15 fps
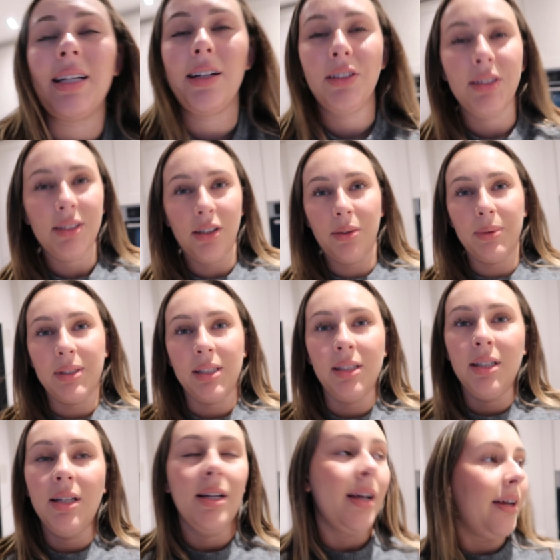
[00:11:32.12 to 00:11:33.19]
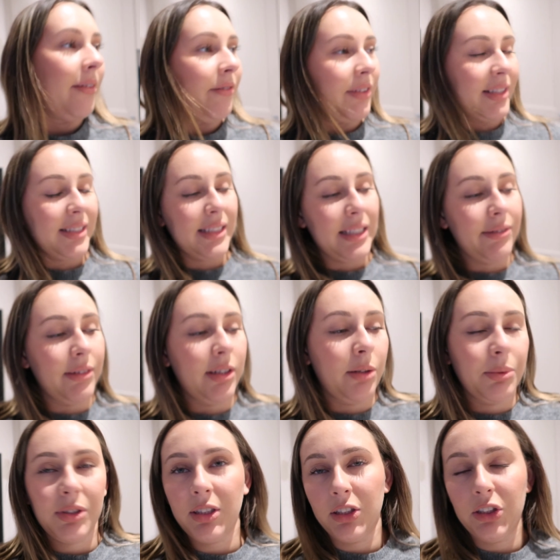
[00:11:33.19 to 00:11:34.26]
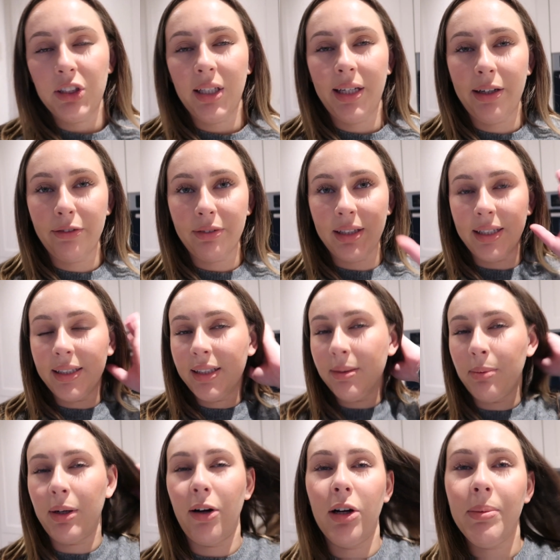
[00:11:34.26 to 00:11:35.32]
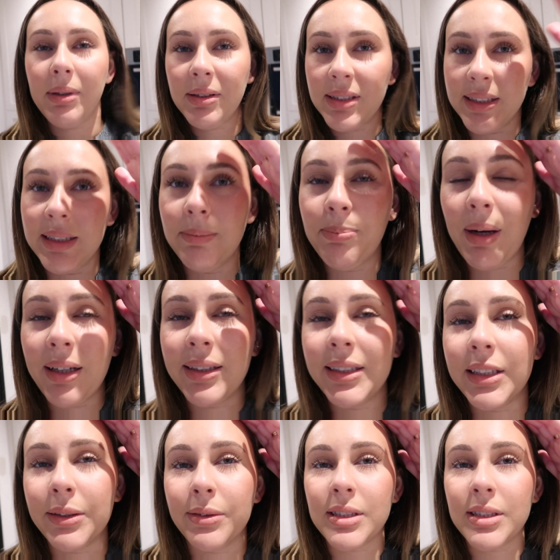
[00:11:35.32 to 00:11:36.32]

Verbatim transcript: yeah, I just thought I would, for this evening, I'm just gonna chill out really. My eyebrows need badly doing.